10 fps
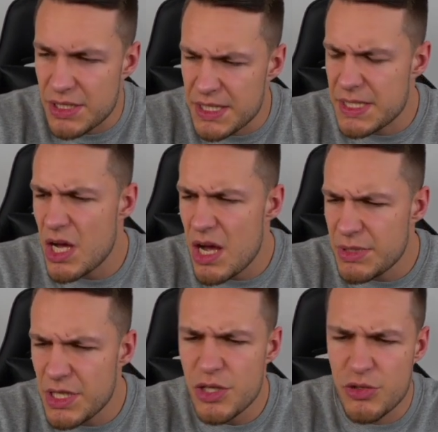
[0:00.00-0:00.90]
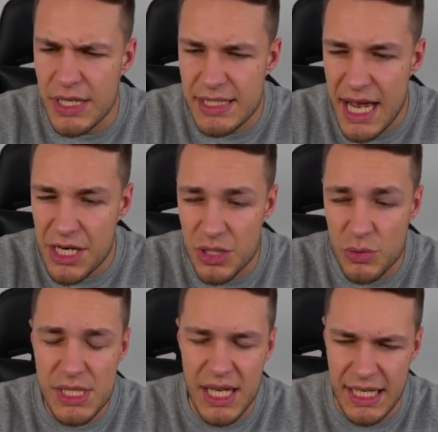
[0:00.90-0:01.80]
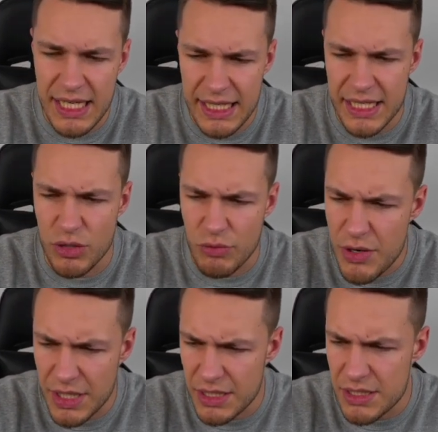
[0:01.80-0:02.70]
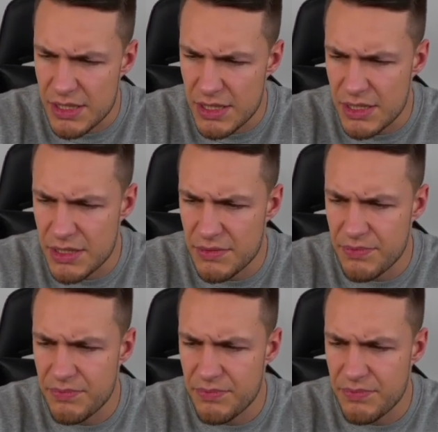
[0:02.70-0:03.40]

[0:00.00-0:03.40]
to determine that a transaction was clearly erroneous.